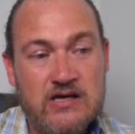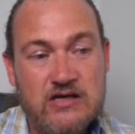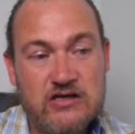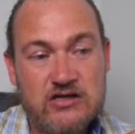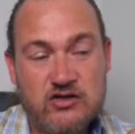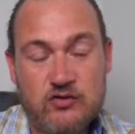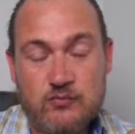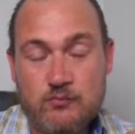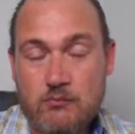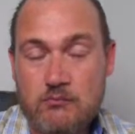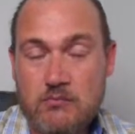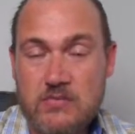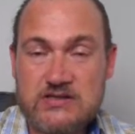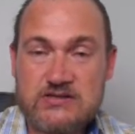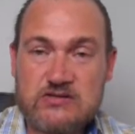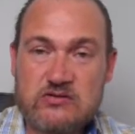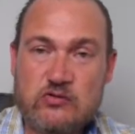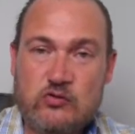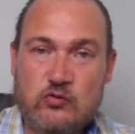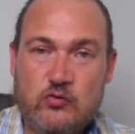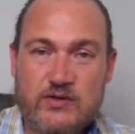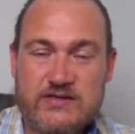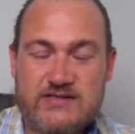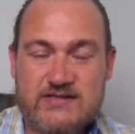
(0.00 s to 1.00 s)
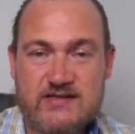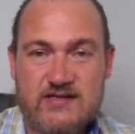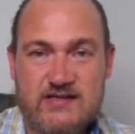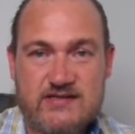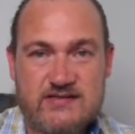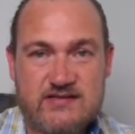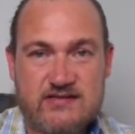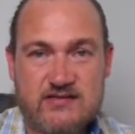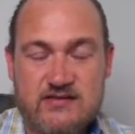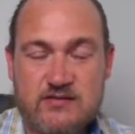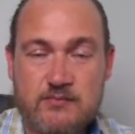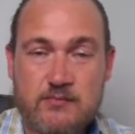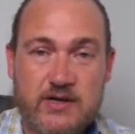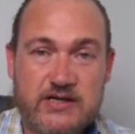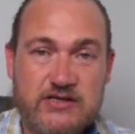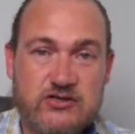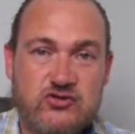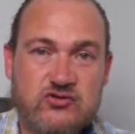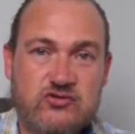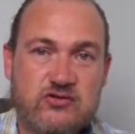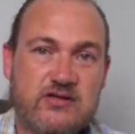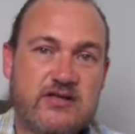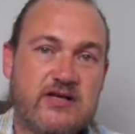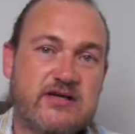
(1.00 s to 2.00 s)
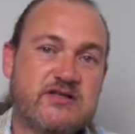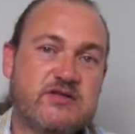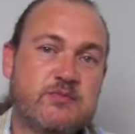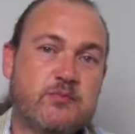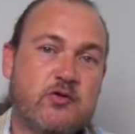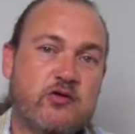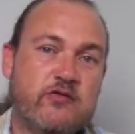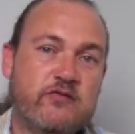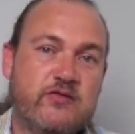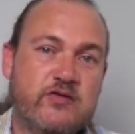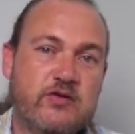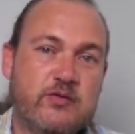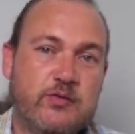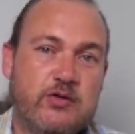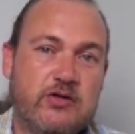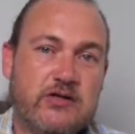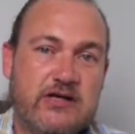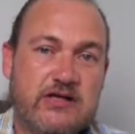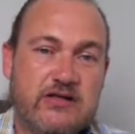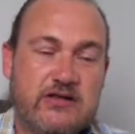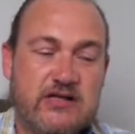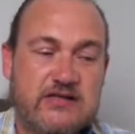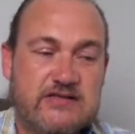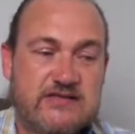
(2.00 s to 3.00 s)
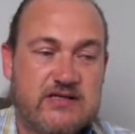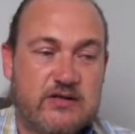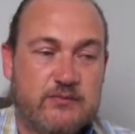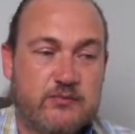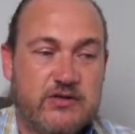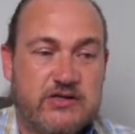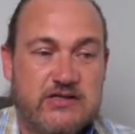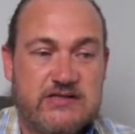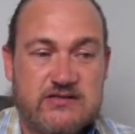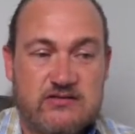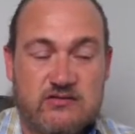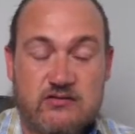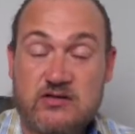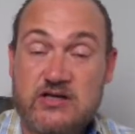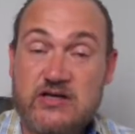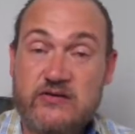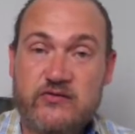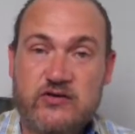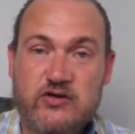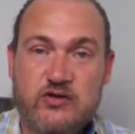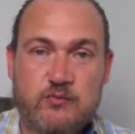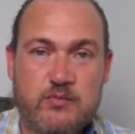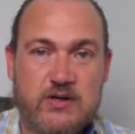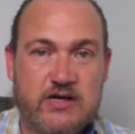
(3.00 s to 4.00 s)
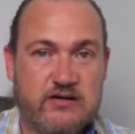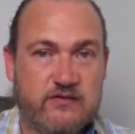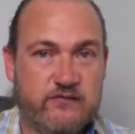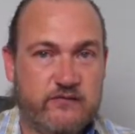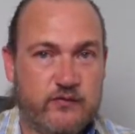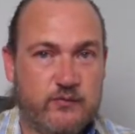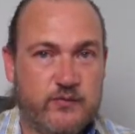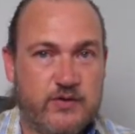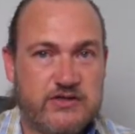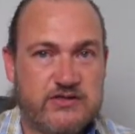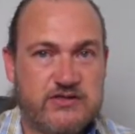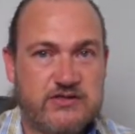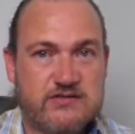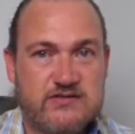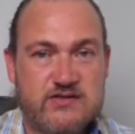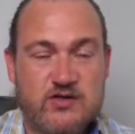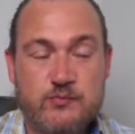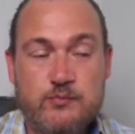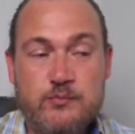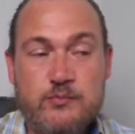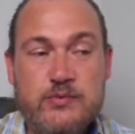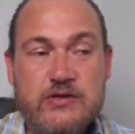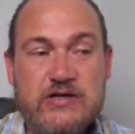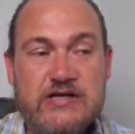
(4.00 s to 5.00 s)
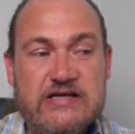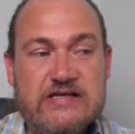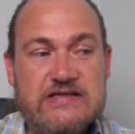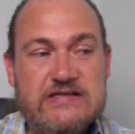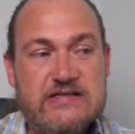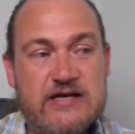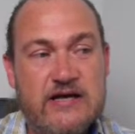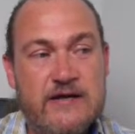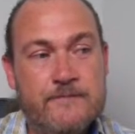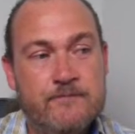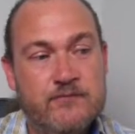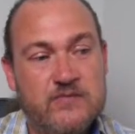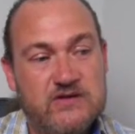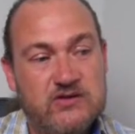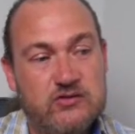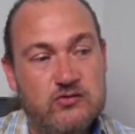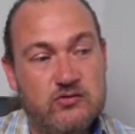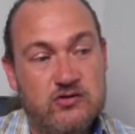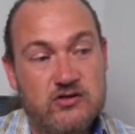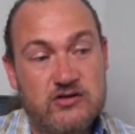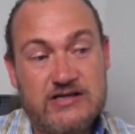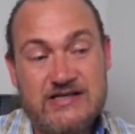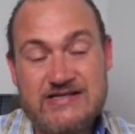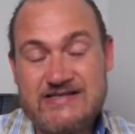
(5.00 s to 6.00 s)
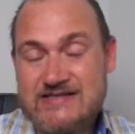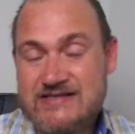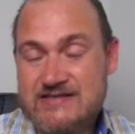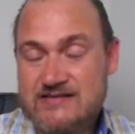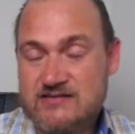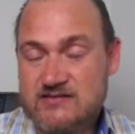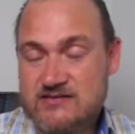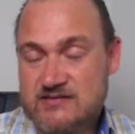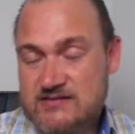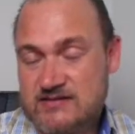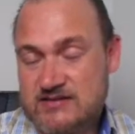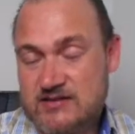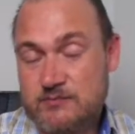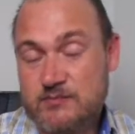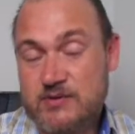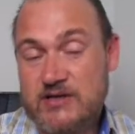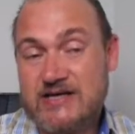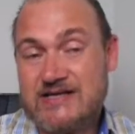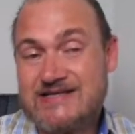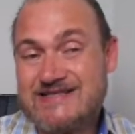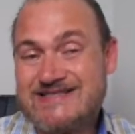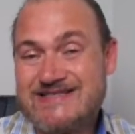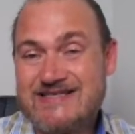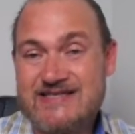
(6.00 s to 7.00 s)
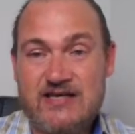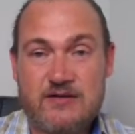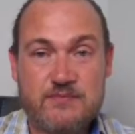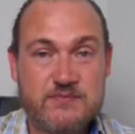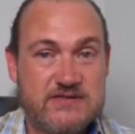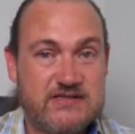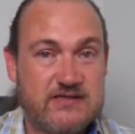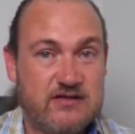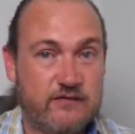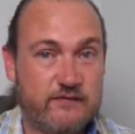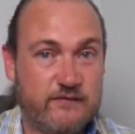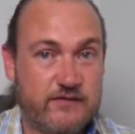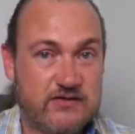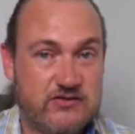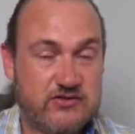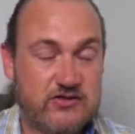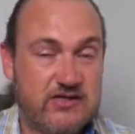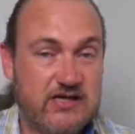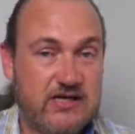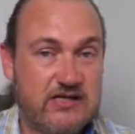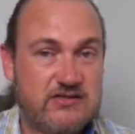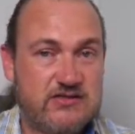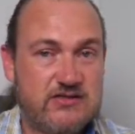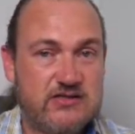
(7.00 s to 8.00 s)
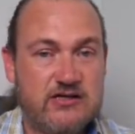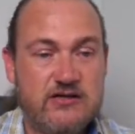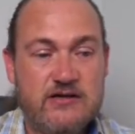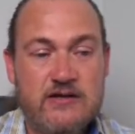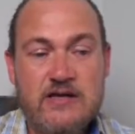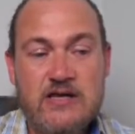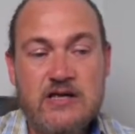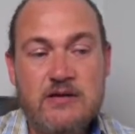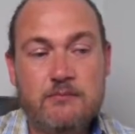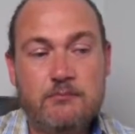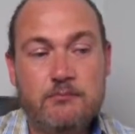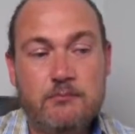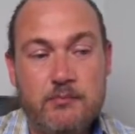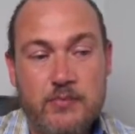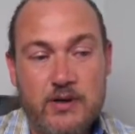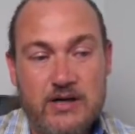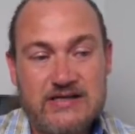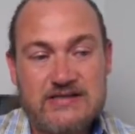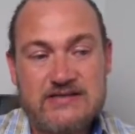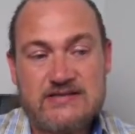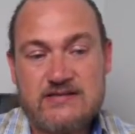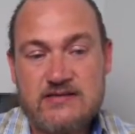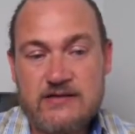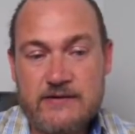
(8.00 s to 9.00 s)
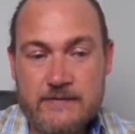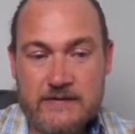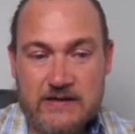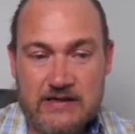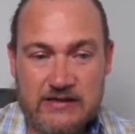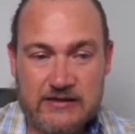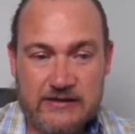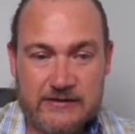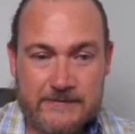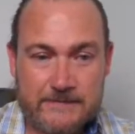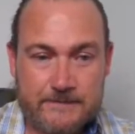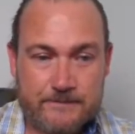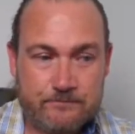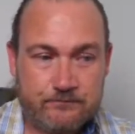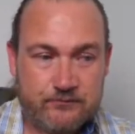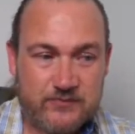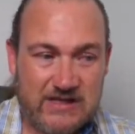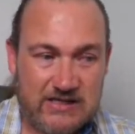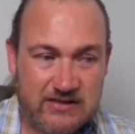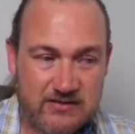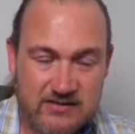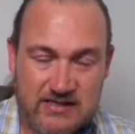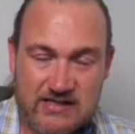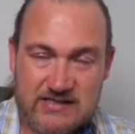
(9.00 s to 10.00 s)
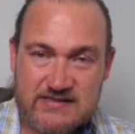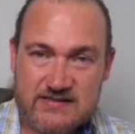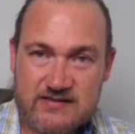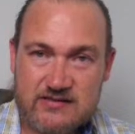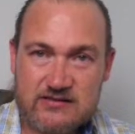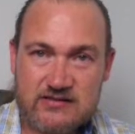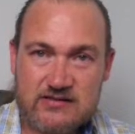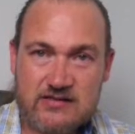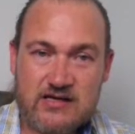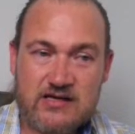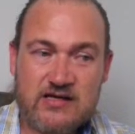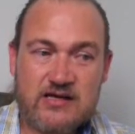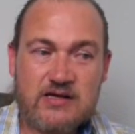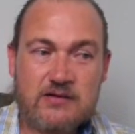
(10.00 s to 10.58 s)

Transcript: You must always test it, make sure that it's profitable and that somebody is not giving you bad information. So please do not simply accept stuff that you get here, but test it.